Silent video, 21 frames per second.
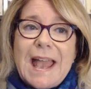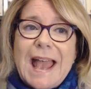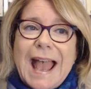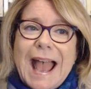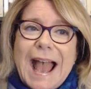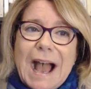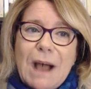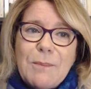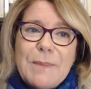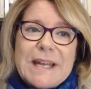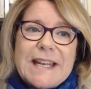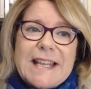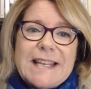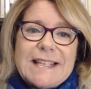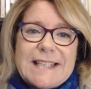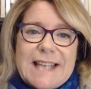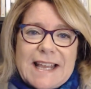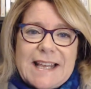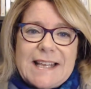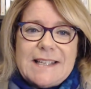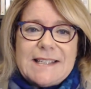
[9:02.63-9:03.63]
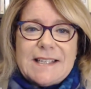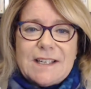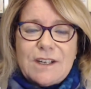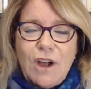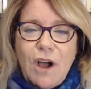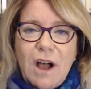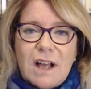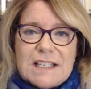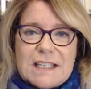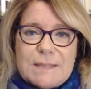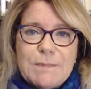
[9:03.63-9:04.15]
how many days in
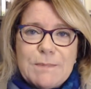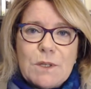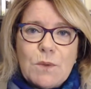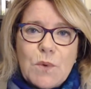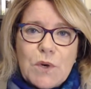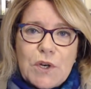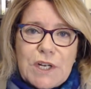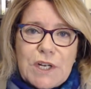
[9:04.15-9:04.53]
hospital we're